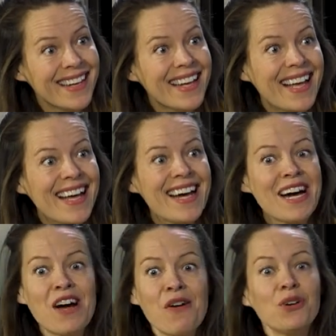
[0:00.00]
Yeah.
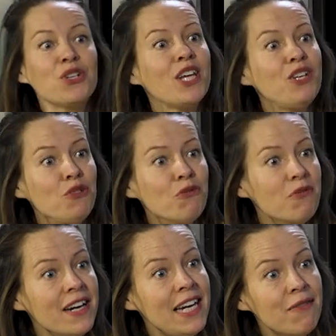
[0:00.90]
Uh, which they do
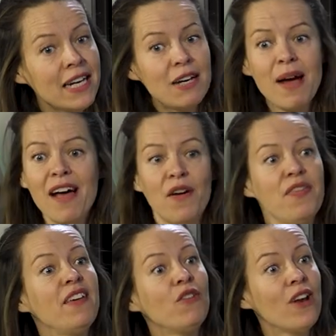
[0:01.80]
really, really well.
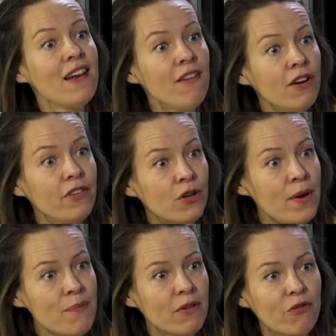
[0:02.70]
And they've got a lot of
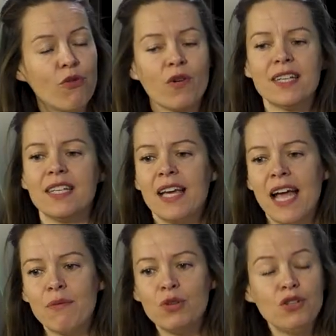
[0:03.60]
equipment for it.
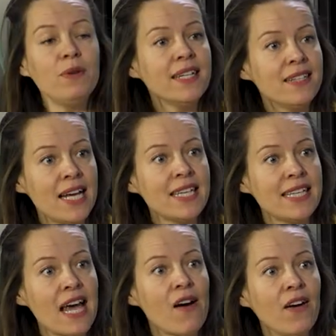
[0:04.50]
And we're doing a
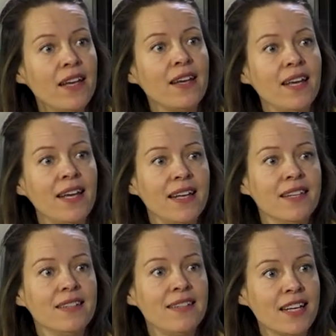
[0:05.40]
test now in,
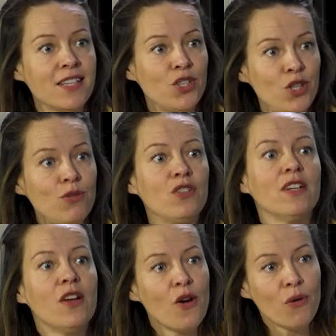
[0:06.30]
in Texas,
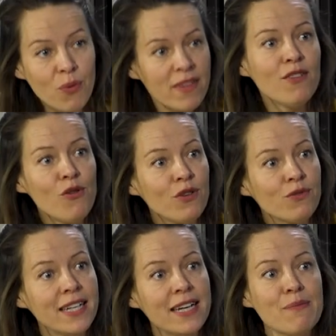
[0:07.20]
Houston, with an oil
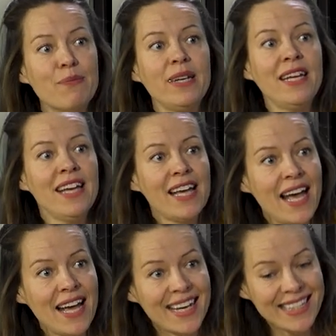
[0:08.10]
rig company
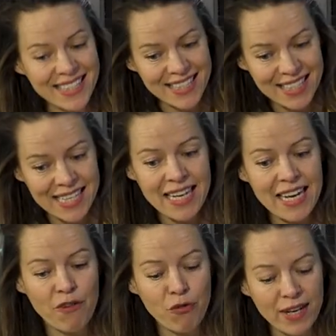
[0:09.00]
uh, to
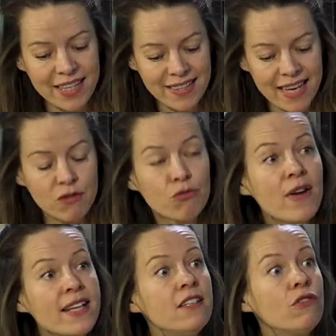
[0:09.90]
see if we can take the
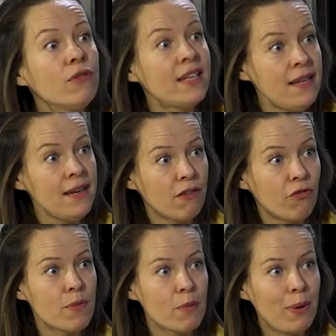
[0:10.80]
residual heat
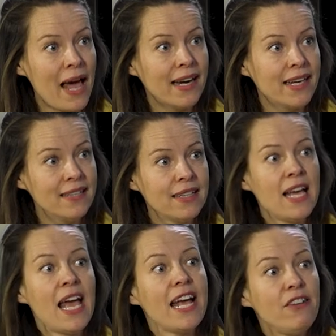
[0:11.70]
from the planet
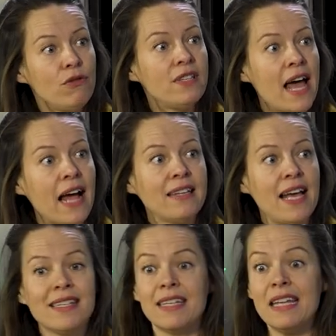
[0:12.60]
and use that
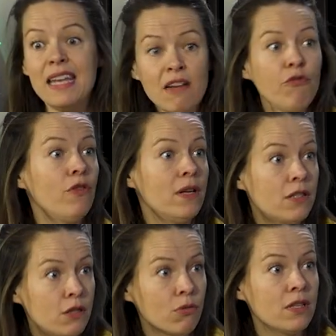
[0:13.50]
as an
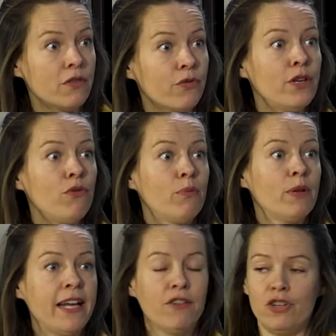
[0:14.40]
infinite source of
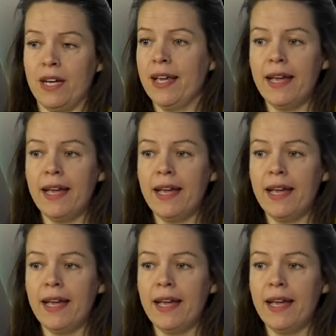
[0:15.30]
renewable energy.